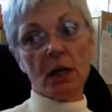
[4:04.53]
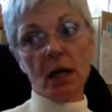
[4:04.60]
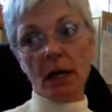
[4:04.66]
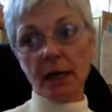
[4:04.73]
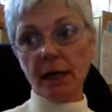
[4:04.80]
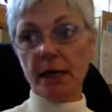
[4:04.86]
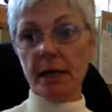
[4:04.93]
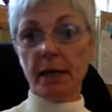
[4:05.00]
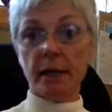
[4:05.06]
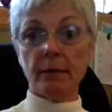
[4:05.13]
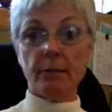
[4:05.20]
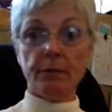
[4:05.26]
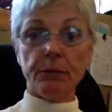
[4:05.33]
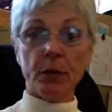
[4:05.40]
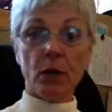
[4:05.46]
Again,
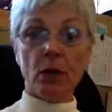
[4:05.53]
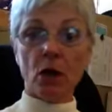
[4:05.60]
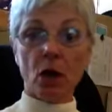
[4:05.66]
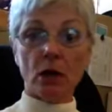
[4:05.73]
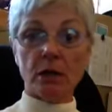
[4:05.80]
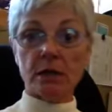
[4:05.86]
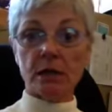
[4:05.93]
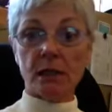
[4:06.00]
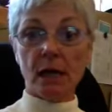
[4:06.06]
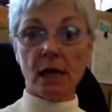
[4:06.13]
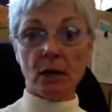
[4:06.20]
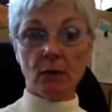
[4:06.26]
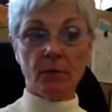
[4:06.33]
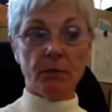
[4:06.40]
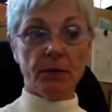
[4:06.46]
hard to
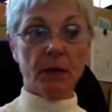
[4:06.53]
tell.